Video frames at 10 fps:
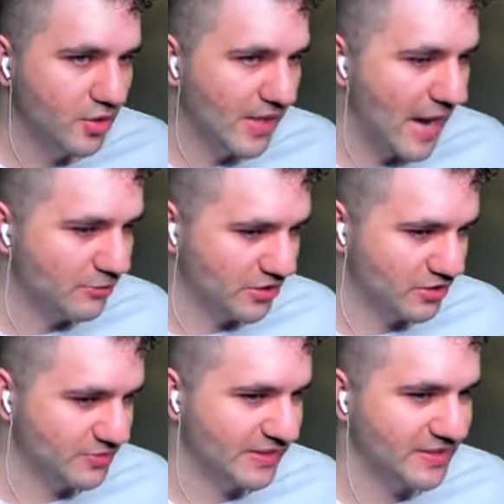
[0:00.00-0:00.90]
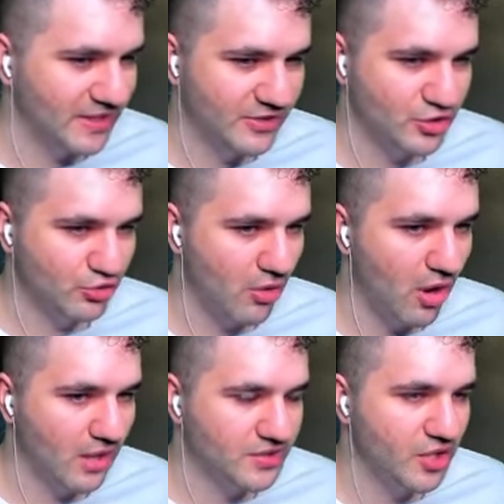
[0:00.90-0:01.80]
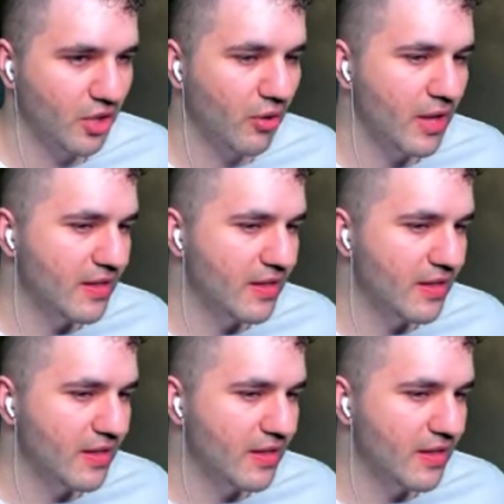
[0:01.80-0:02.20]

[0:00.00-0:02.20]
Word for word: counters, but it does let us draw, so...